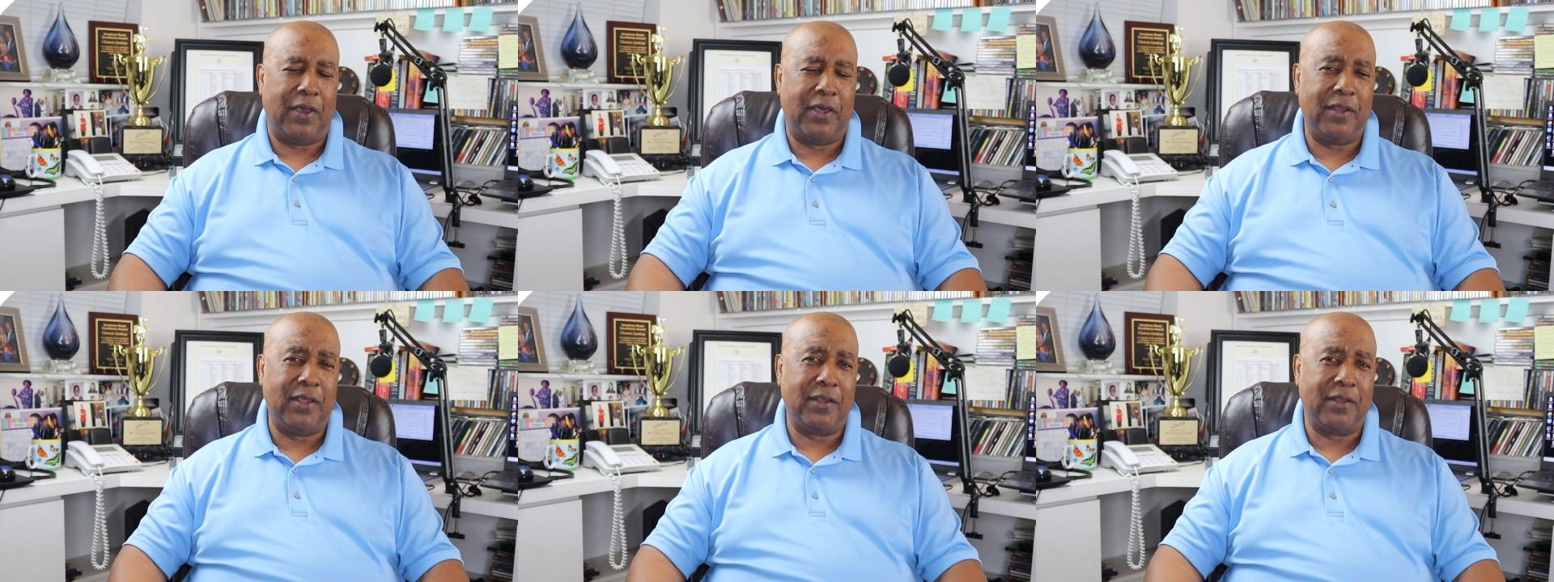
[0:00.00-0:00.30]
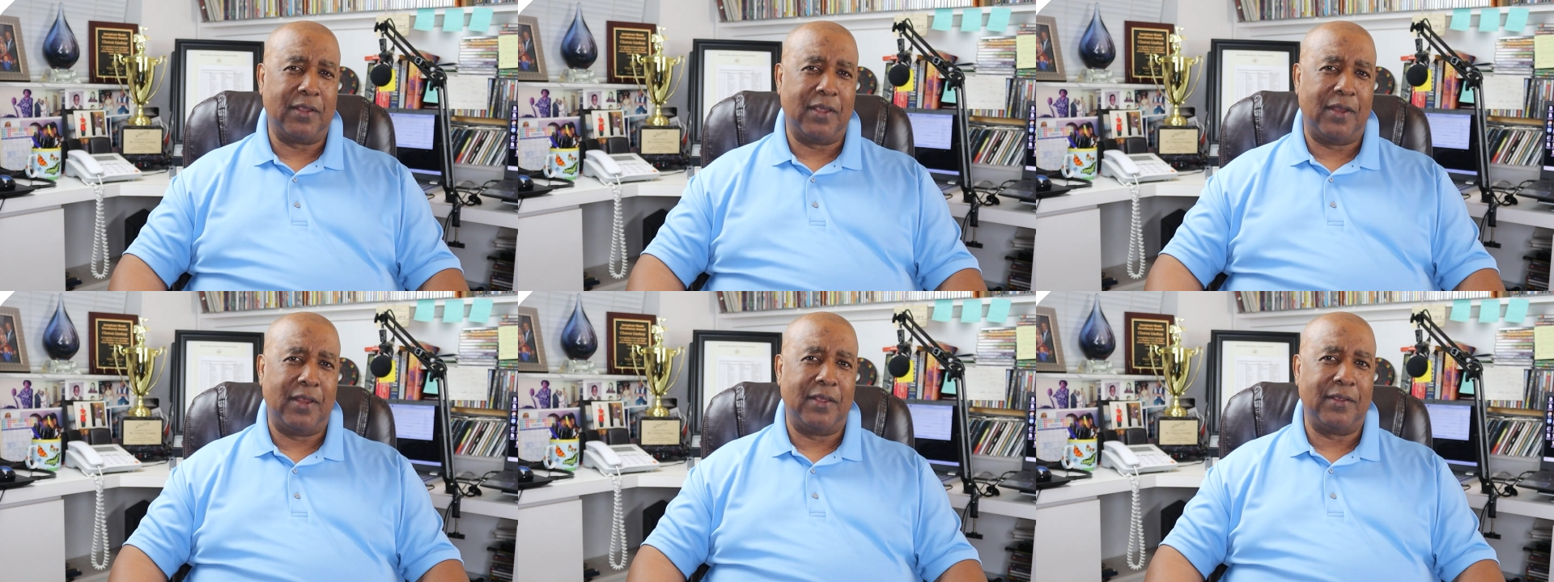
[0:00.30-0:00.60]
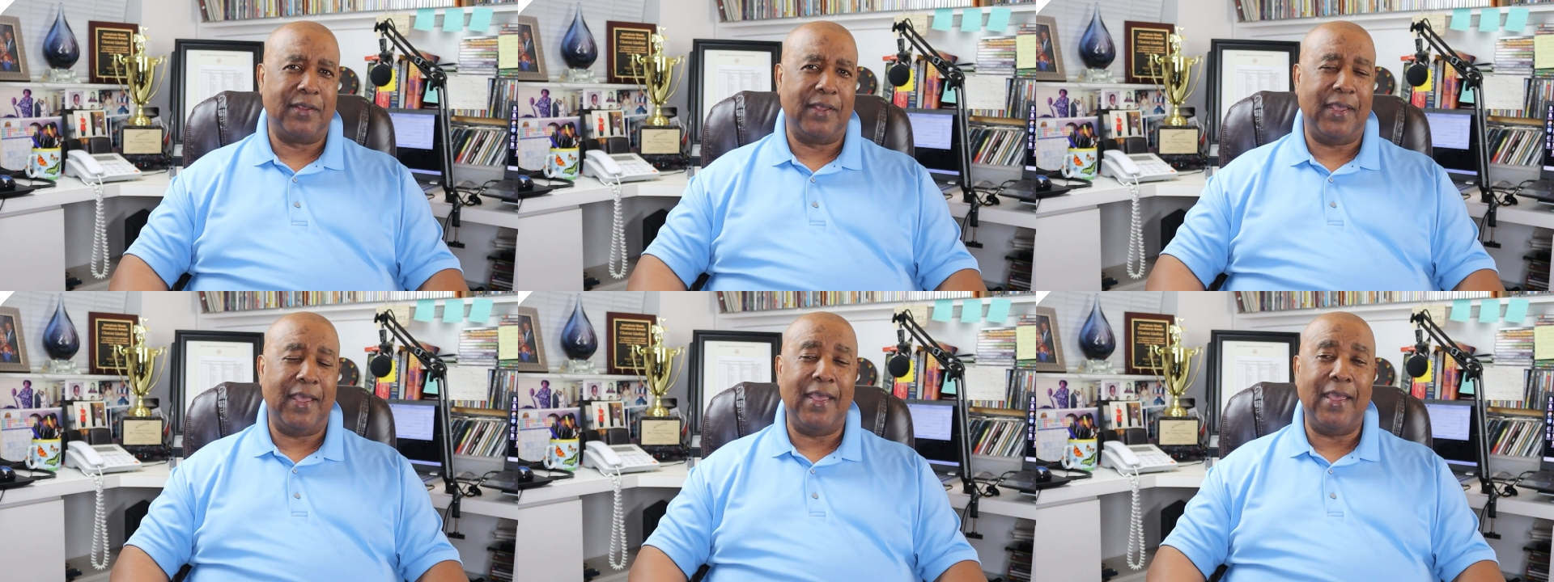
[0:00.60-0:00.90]
Annette, and I
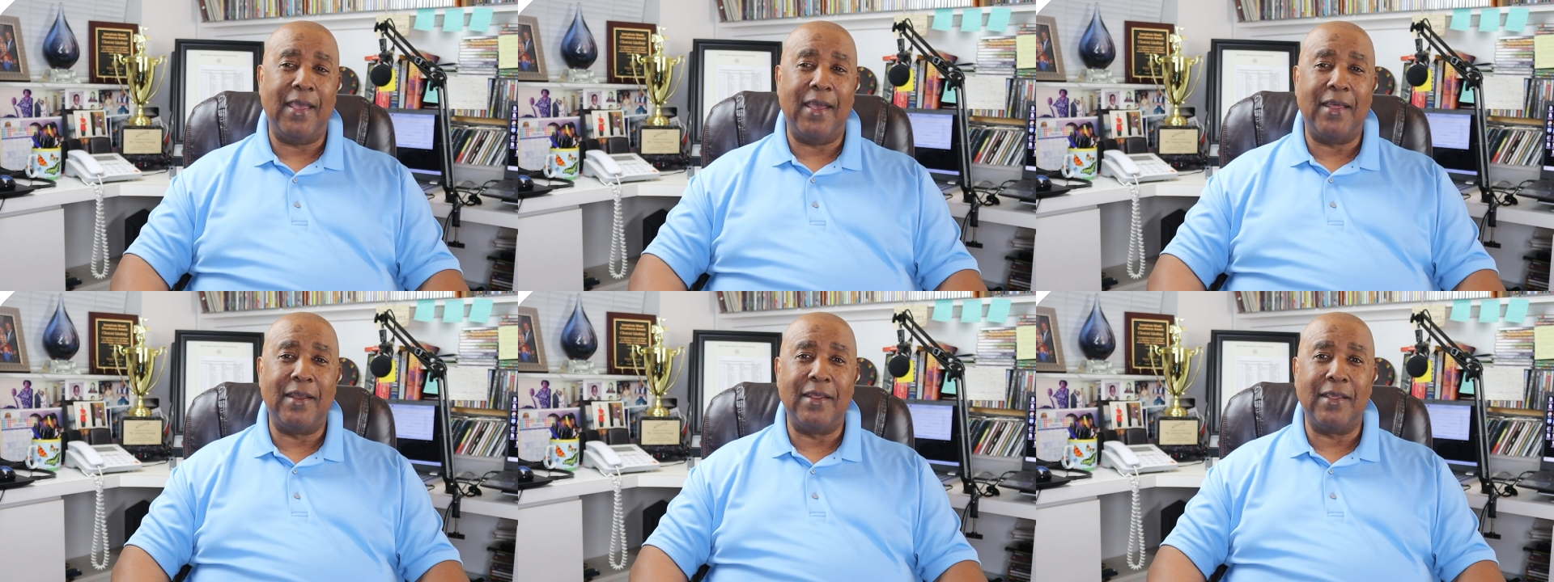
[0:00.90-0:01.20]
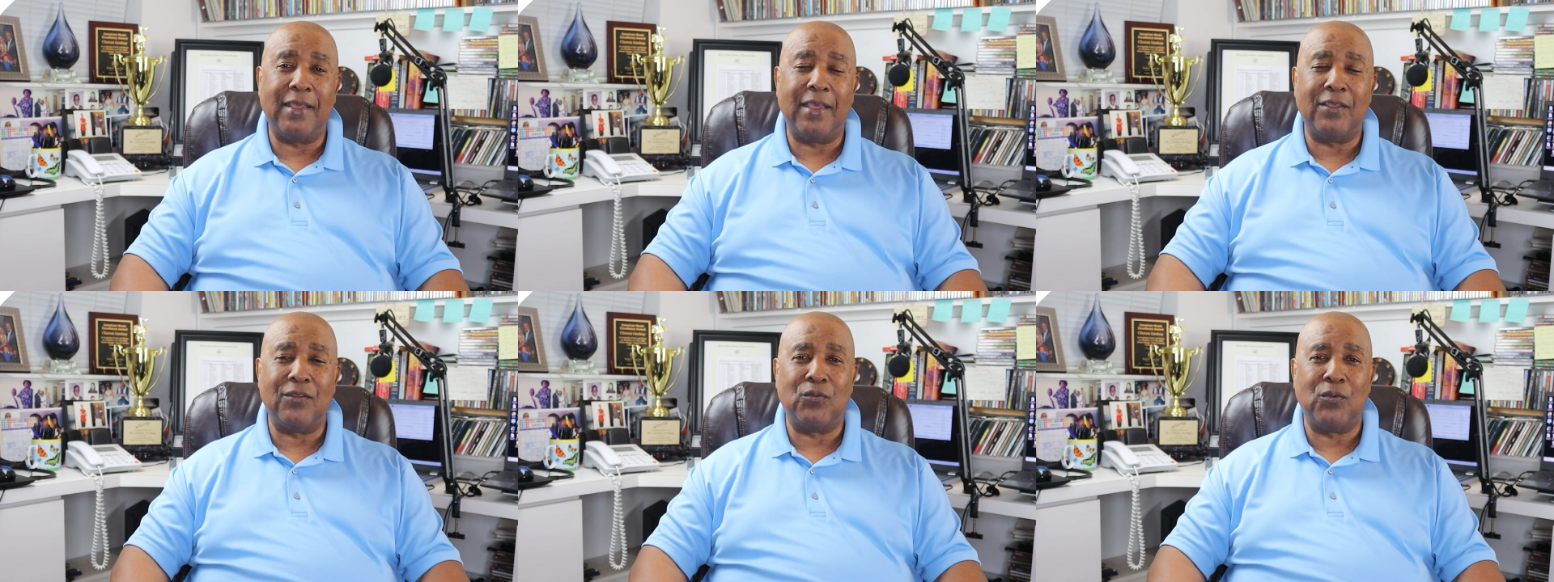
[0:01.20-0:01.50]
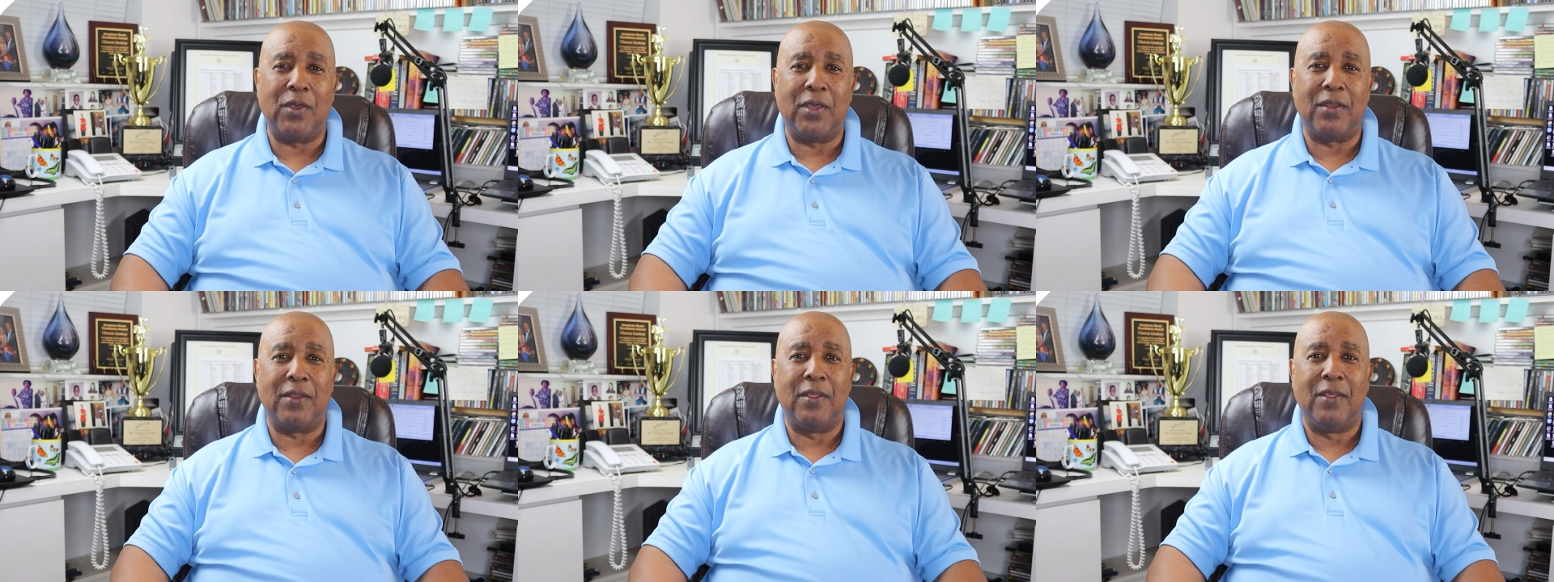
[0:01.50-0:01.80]
said, hey, Annette, guess
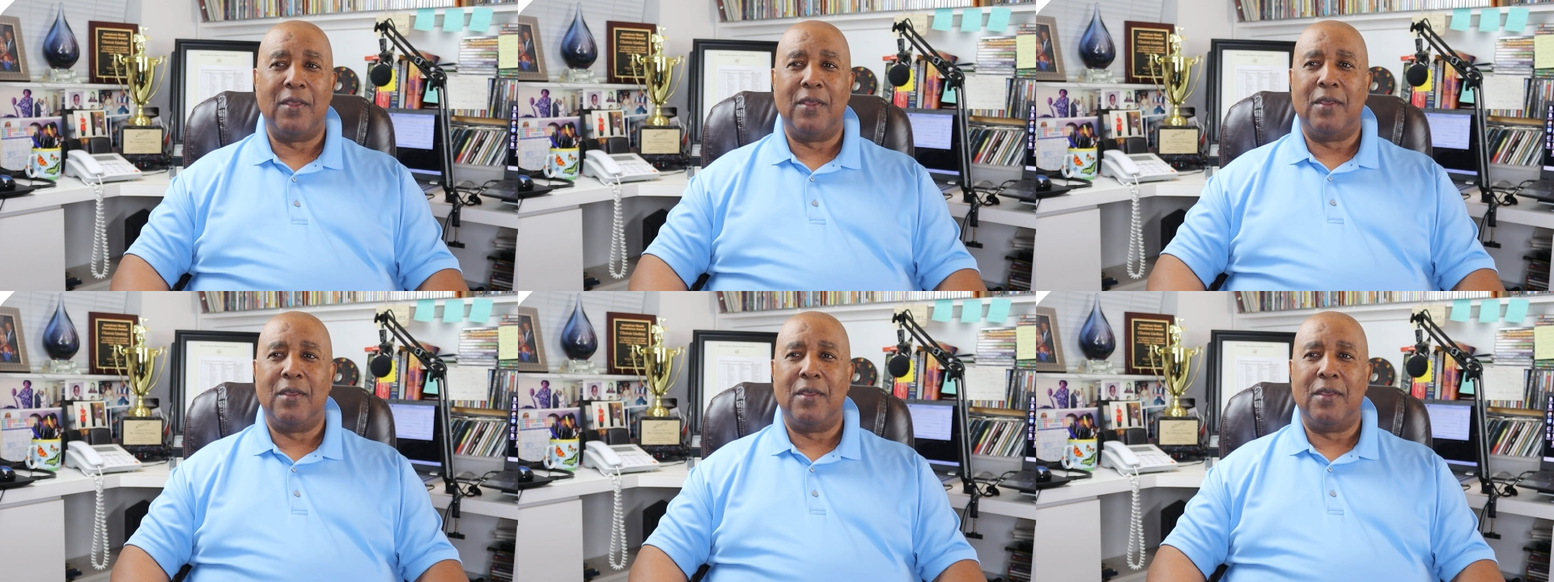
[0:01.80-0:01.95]
what?